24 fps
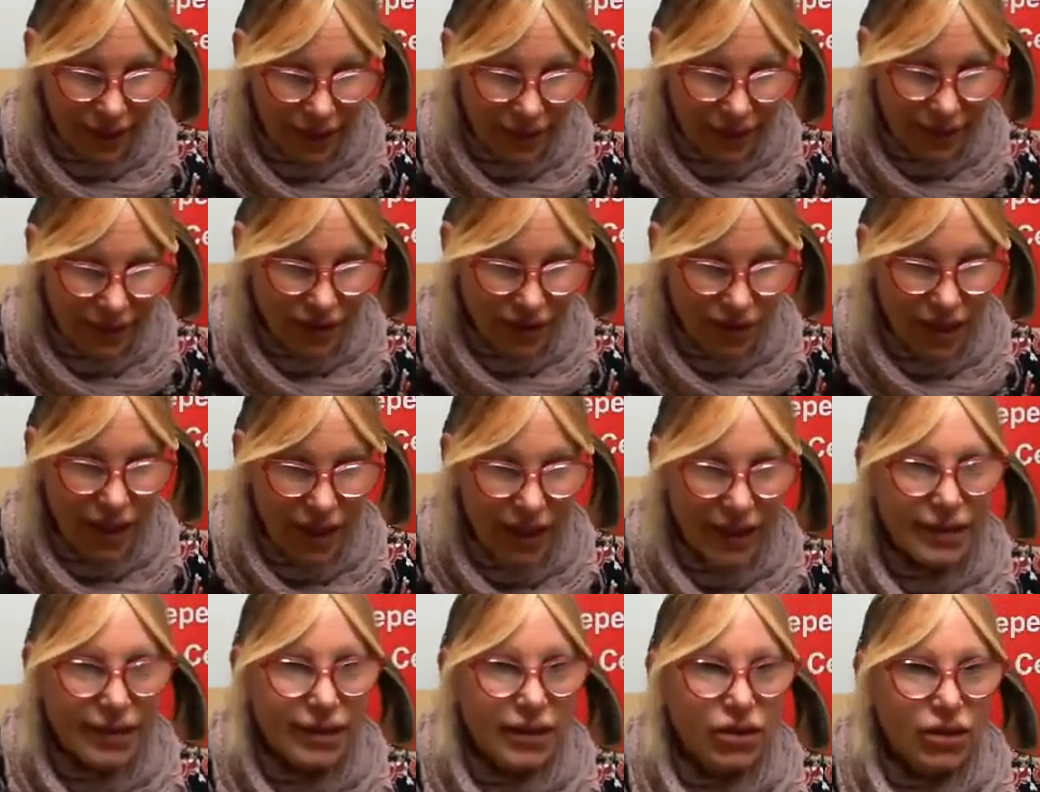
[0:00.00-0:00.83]
such
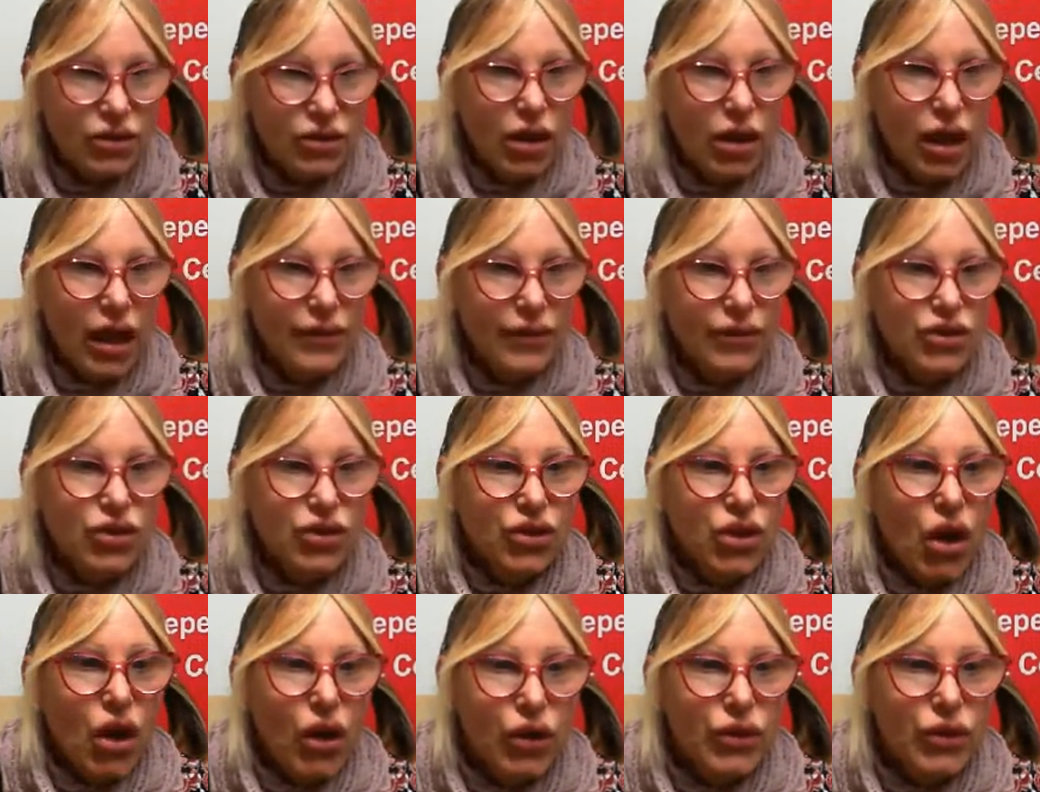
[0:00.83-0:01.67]
as drive,
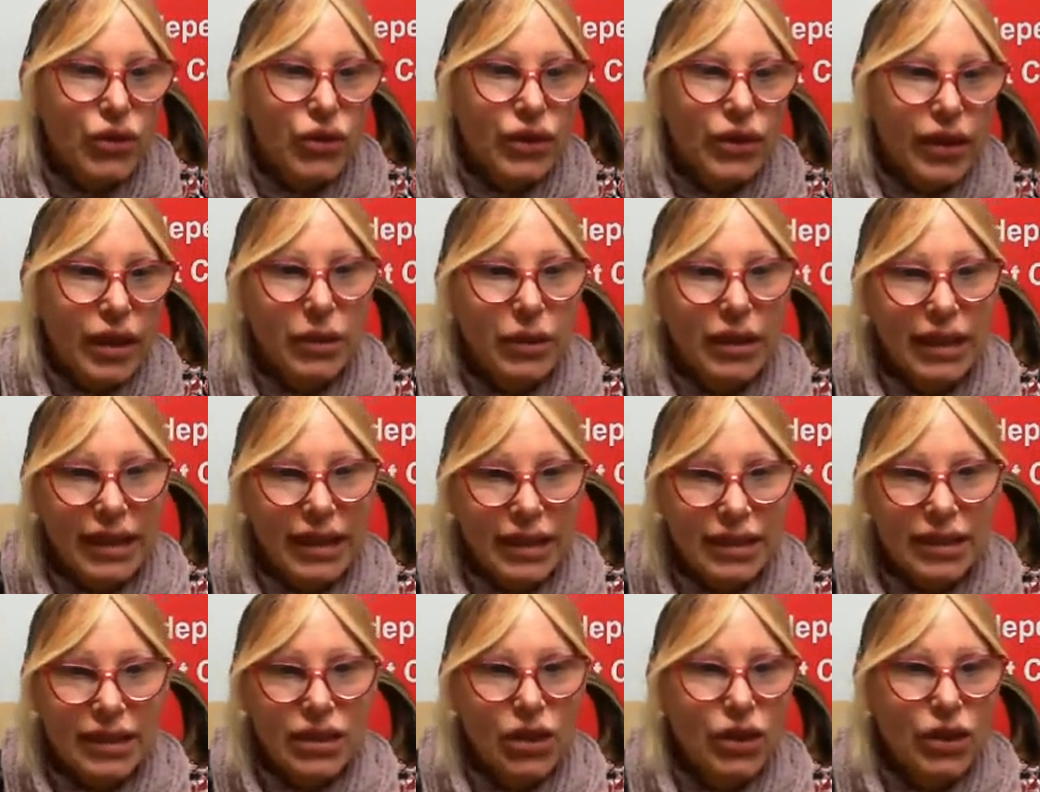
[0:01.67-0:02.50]
drove, then we
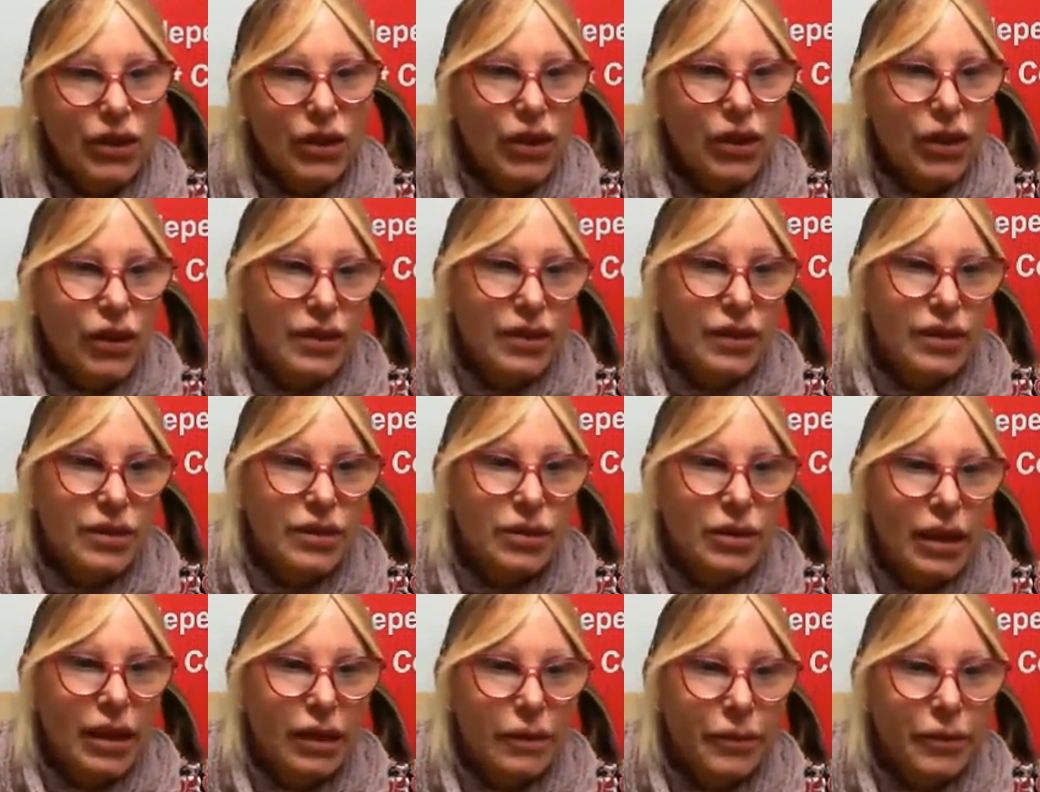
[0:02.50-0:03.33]
need to learn those as
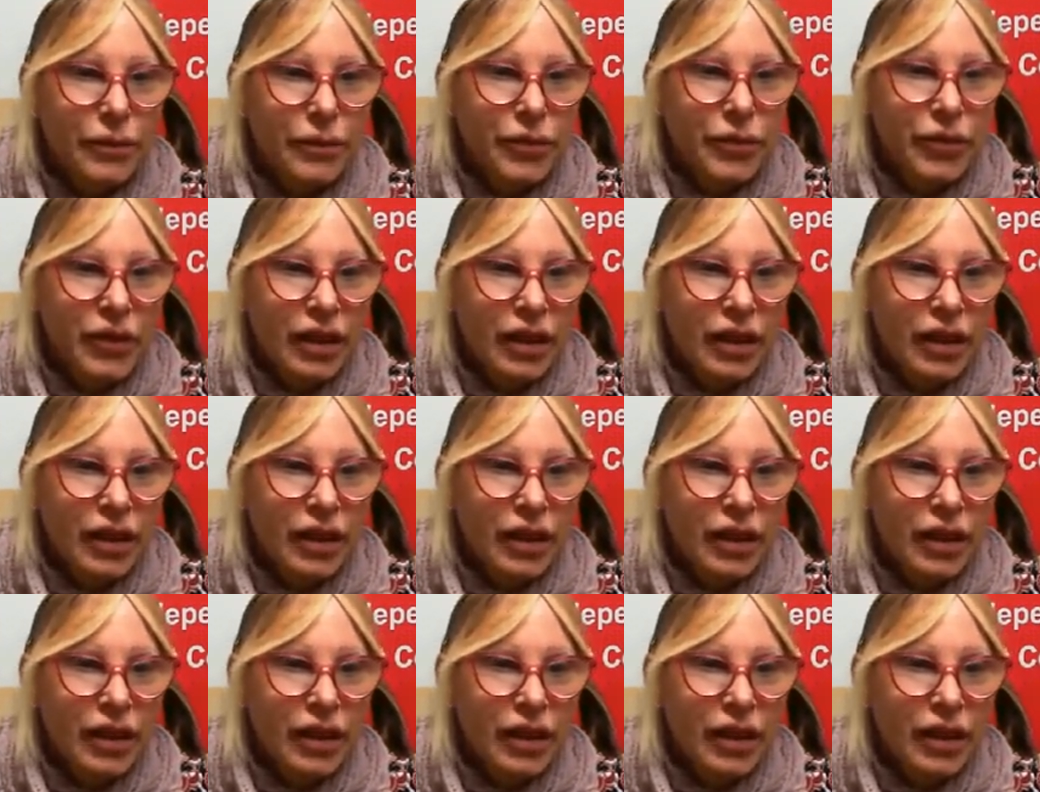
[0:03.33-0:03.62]
well.